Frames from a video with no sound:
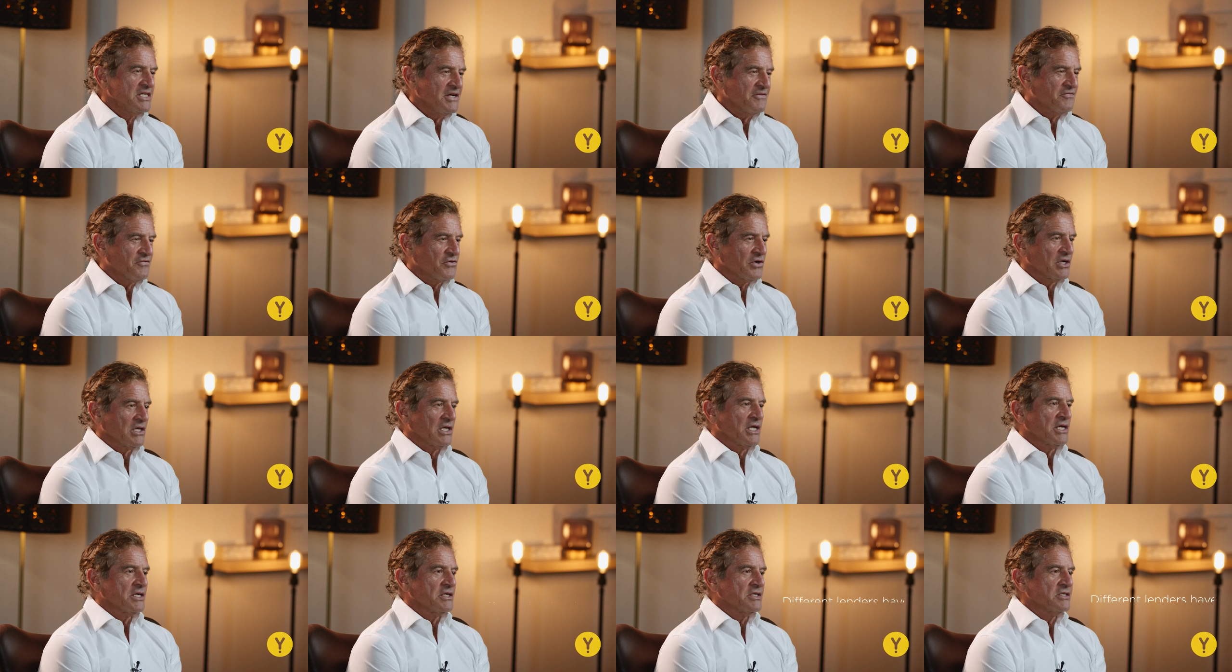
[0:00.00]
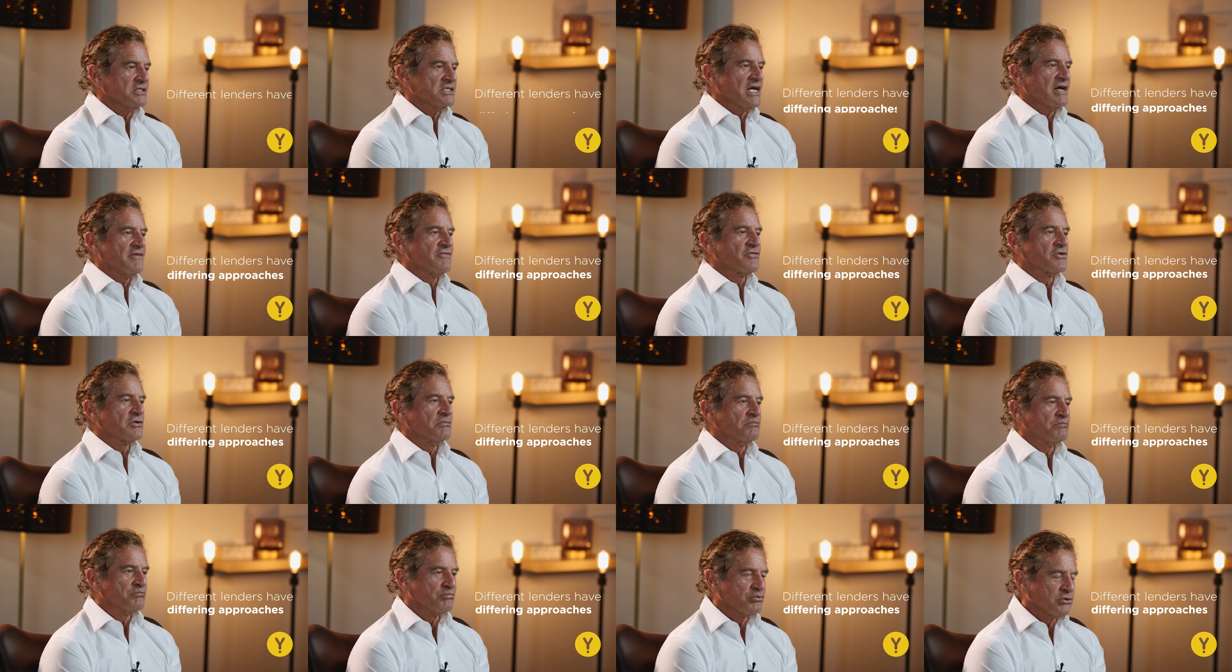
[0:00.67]
different lenders have
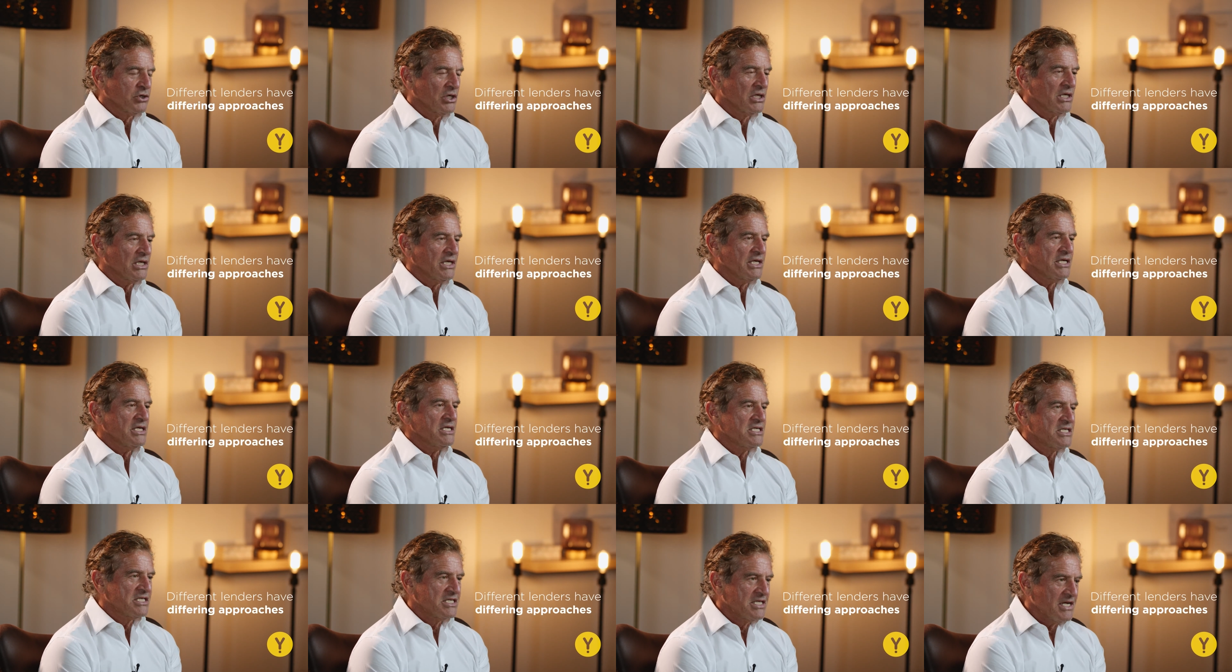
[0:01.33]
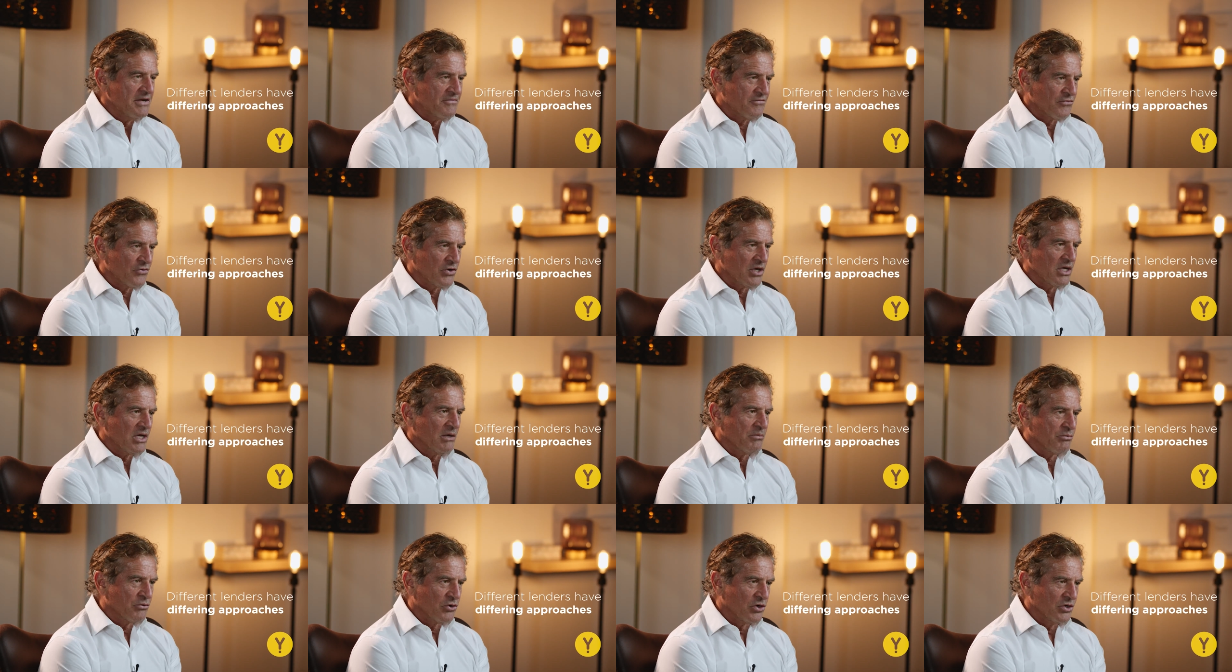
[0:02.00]
completely
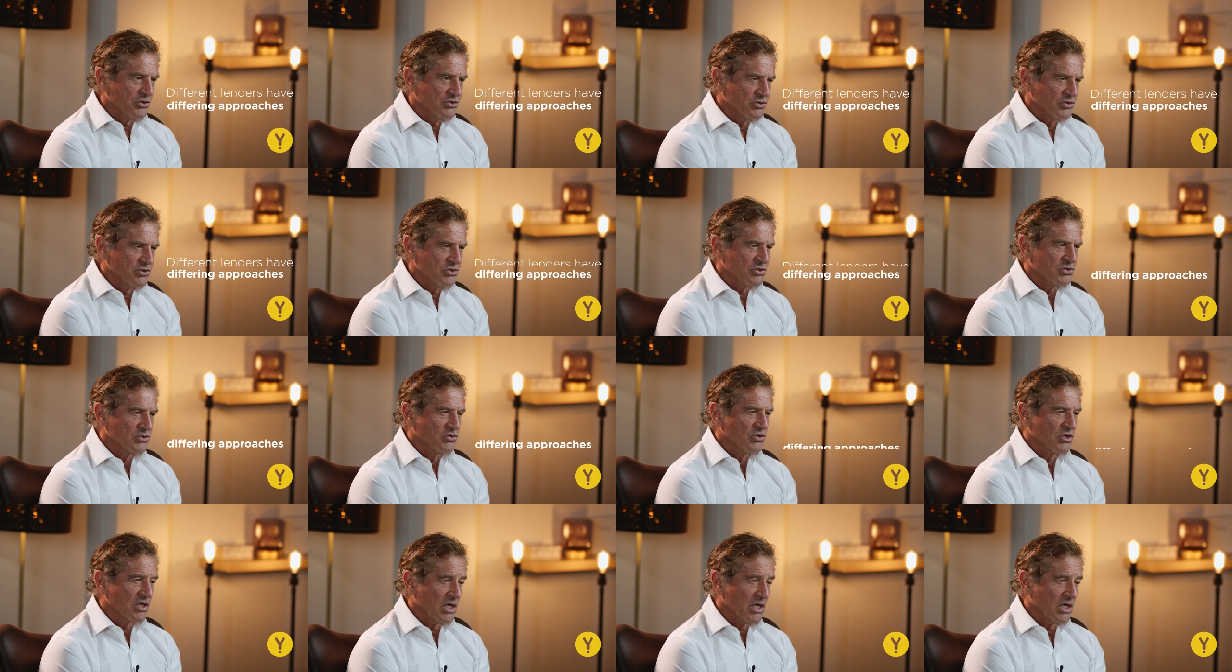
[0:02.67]
differing approaches to